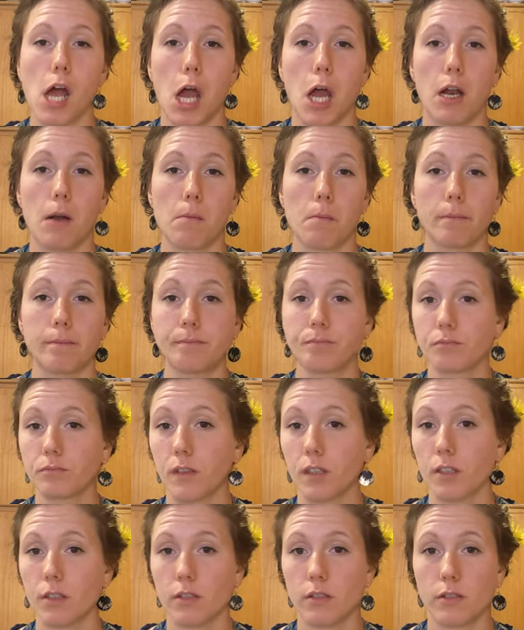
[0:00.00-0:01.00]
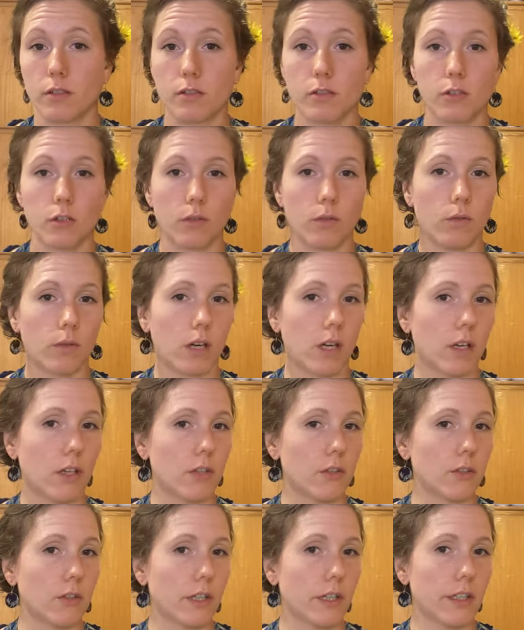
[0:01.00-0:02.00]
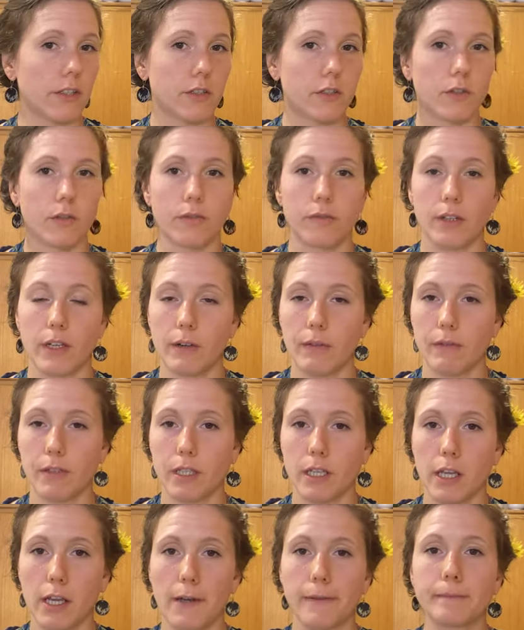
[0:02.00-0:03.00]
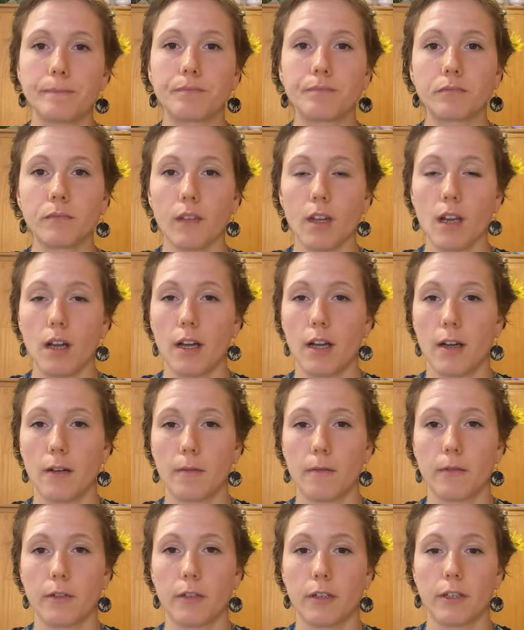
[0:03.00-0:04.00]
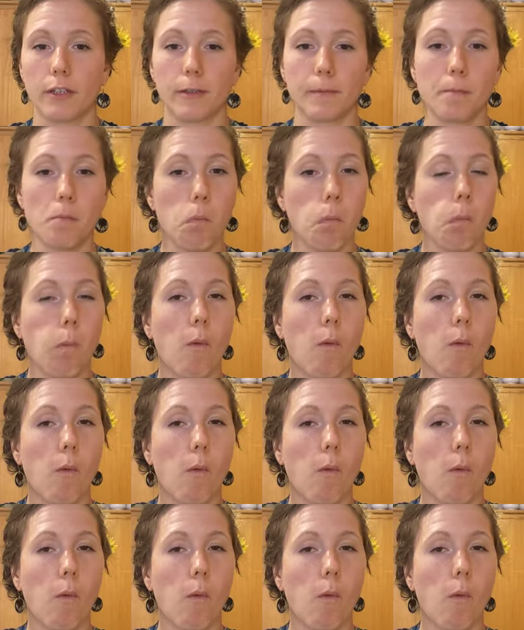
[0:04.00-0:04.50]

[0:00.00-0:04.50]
um, 200, 250 um, for